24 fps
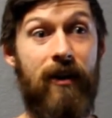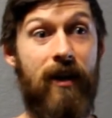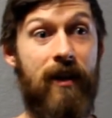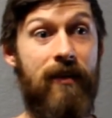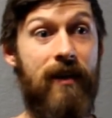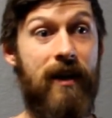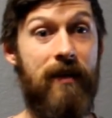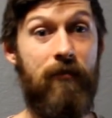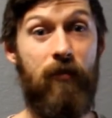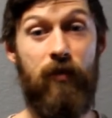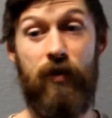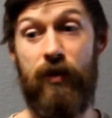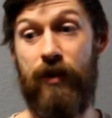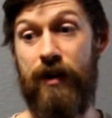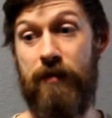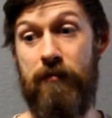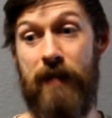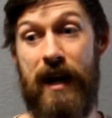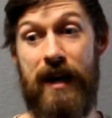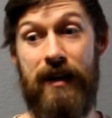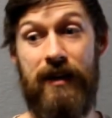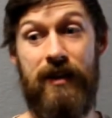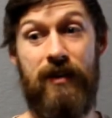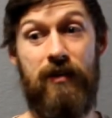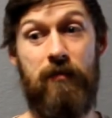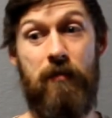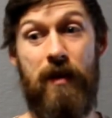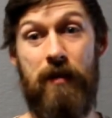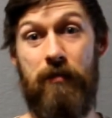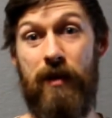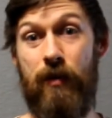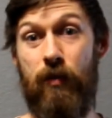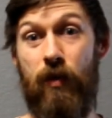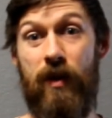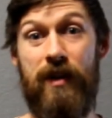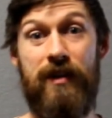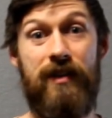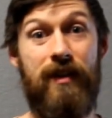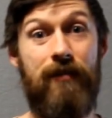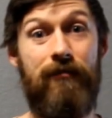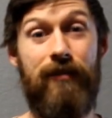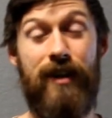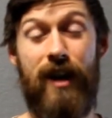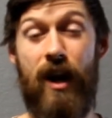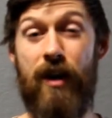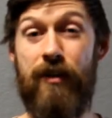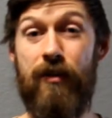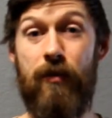and then during maintenance, maybe once
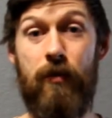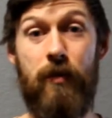every other